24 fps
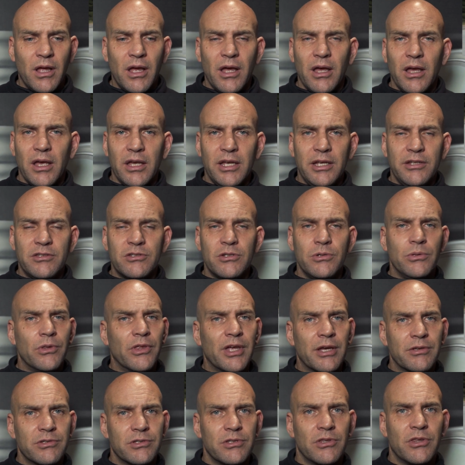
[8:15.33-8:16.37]
a
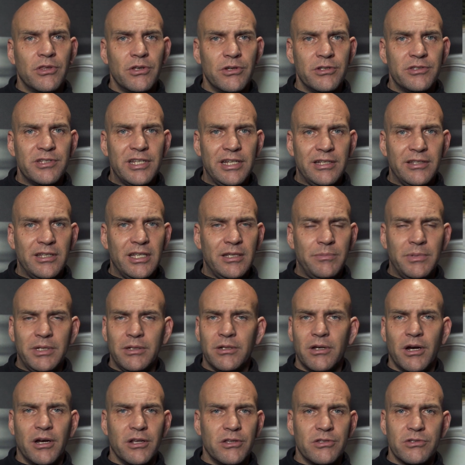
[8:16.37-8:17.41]
2013
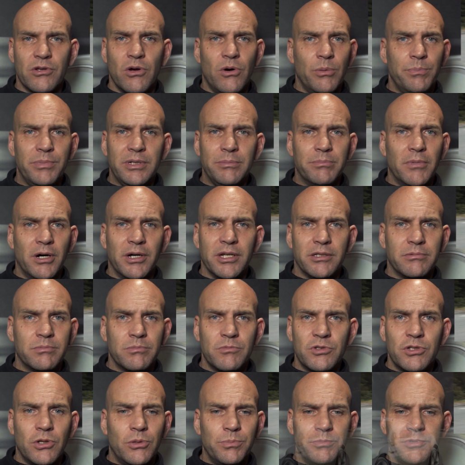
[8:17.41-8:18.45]
DB9 has got to be my
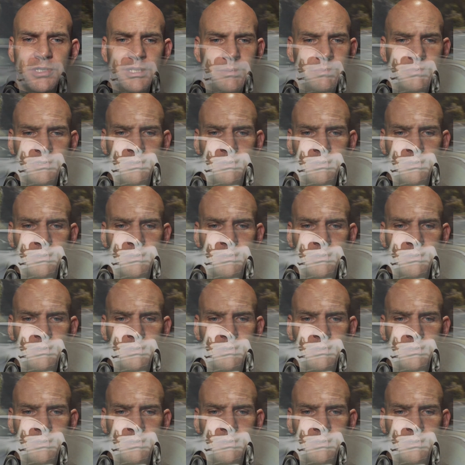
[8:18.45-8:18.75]
top tip